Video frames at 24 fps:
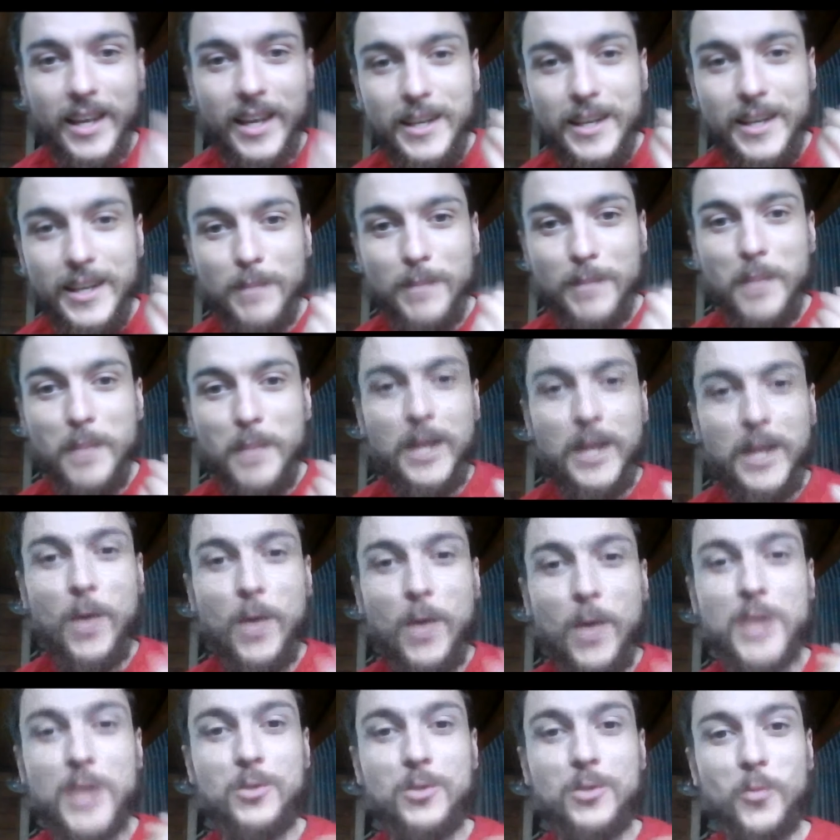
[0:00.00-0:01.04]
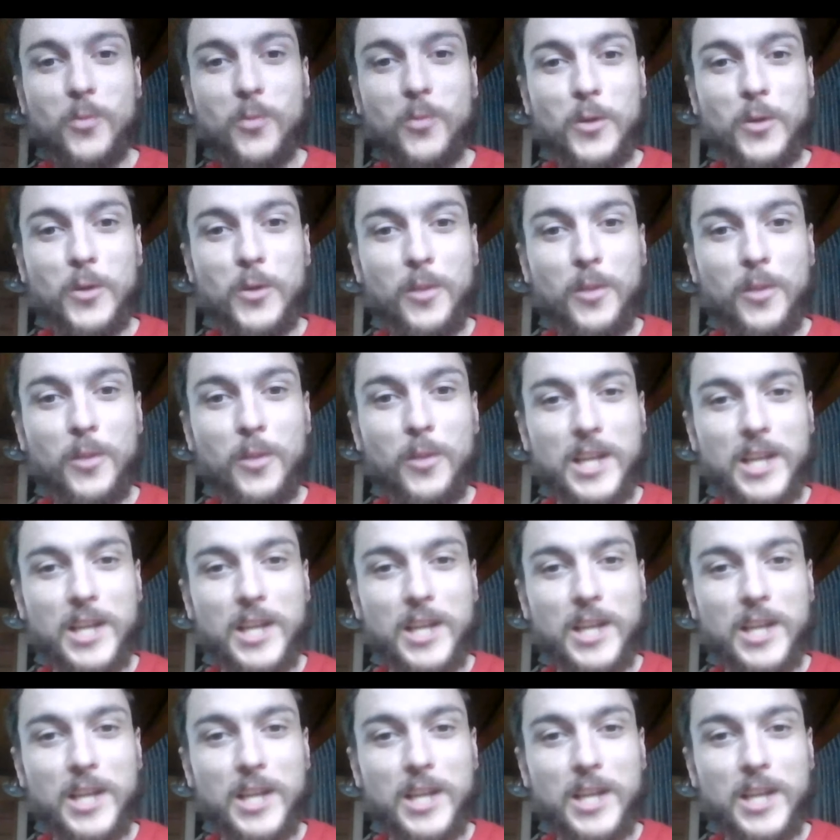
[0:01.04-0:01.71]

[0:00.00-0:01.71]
in, in many ways, it was the worst purchase.